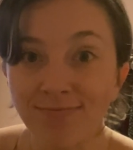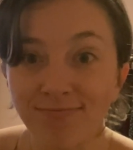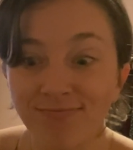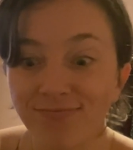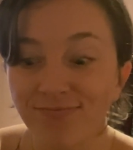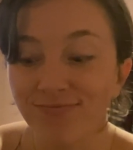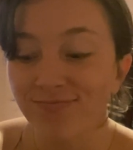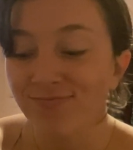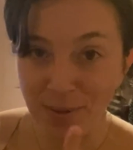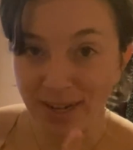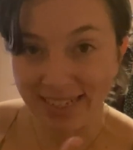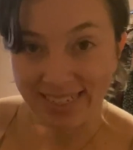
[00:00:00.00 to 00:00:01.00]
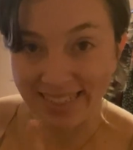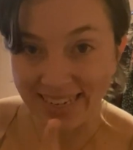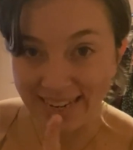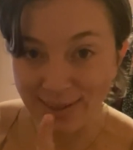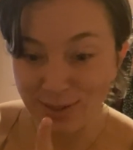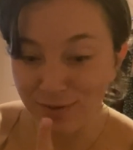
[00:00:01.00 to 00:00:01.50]
We'll talk more about it in the
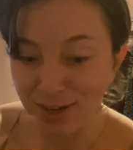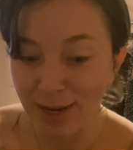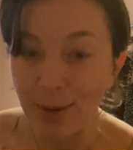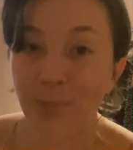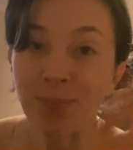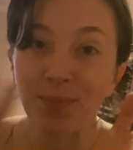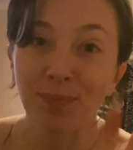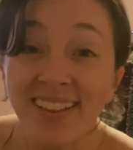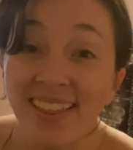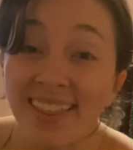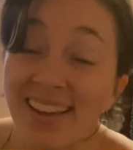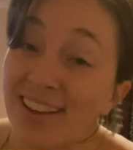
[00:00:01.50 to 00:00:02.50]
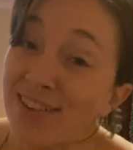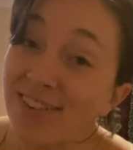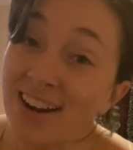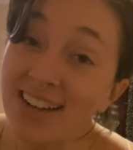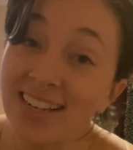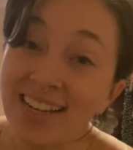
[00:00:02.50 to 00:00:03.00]
next video. For now, thank you for
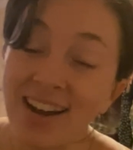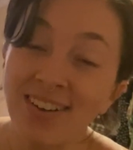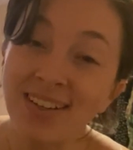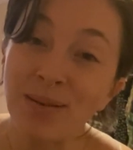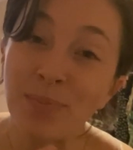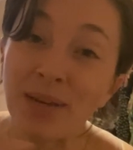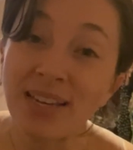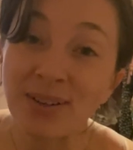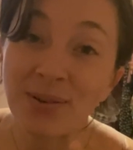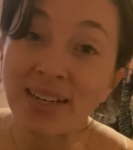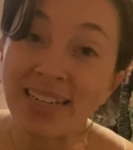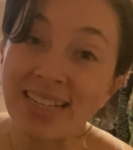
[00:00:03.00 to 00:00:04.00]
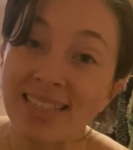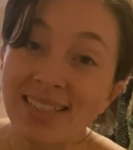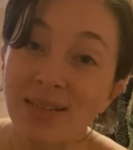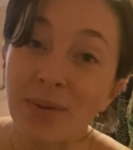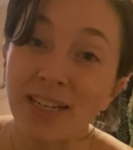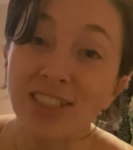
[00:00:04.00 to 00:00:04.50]
hanging out and being a witness
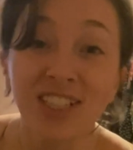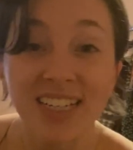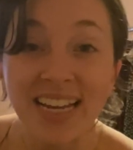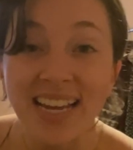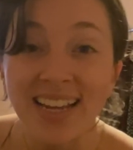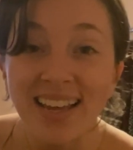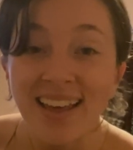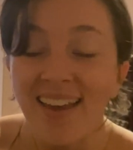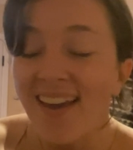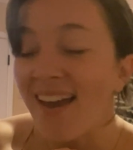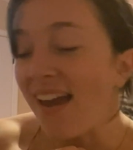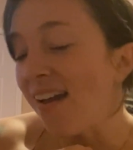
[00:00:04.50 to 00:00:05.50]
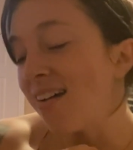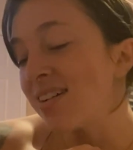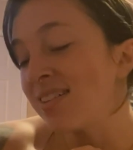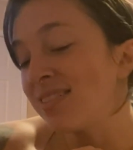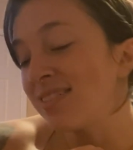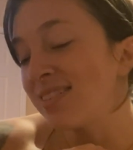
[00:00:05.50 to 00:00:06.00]
to my journey,
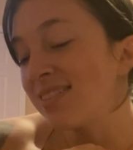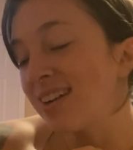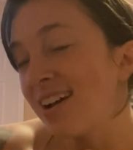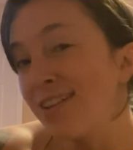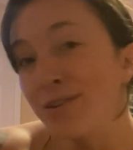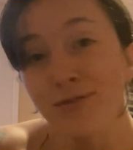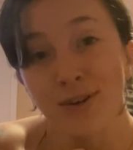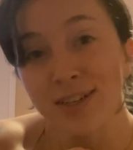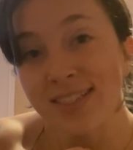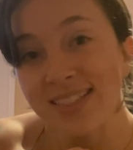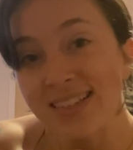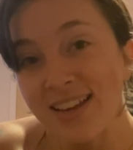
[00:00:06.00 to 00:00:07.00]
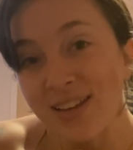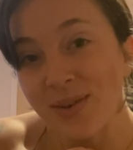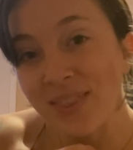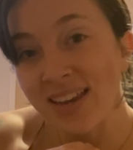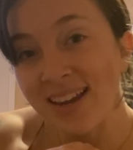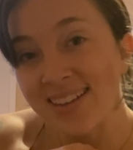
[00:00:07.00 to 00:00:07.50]
and I look forward to seeing you
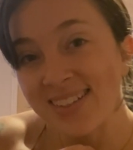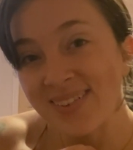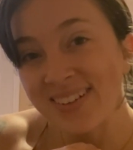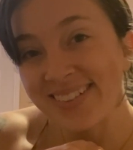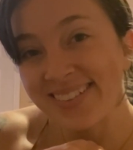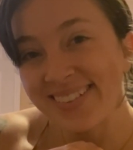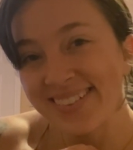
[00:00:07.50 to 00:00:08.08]
in the next one.